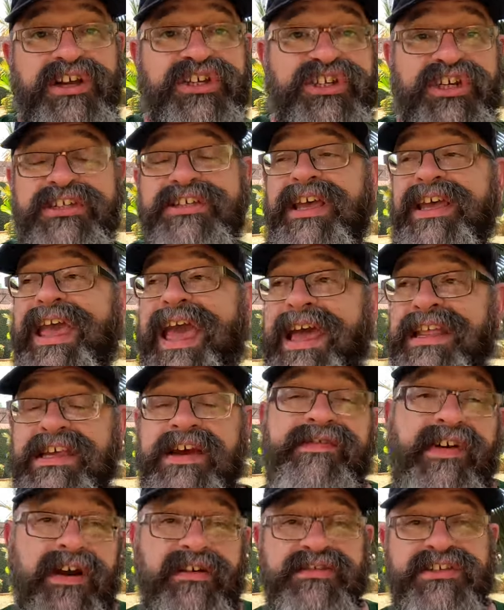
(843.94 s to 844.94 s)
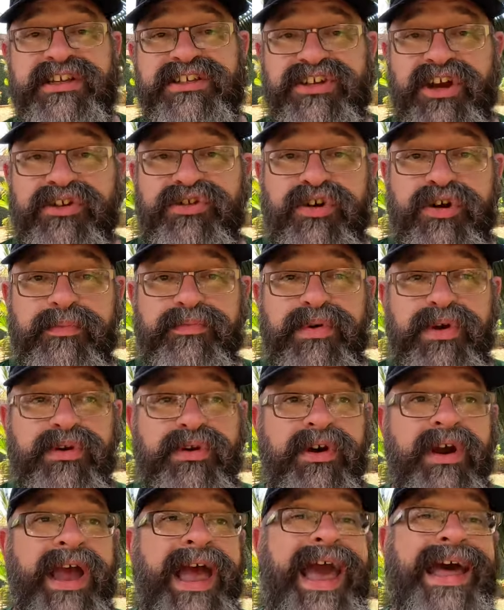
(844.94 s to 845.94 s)
Just like antivirus gets on your
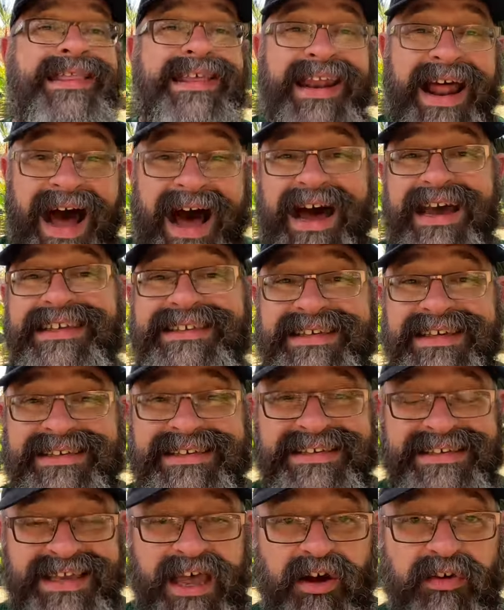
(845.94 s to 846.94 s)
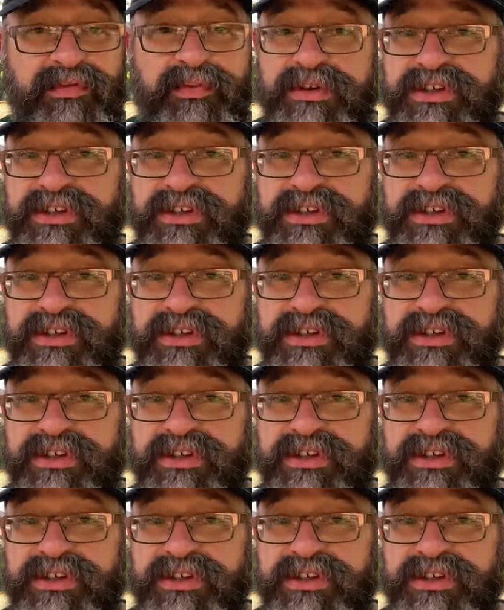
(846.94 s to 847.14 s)
computer and then hides itself,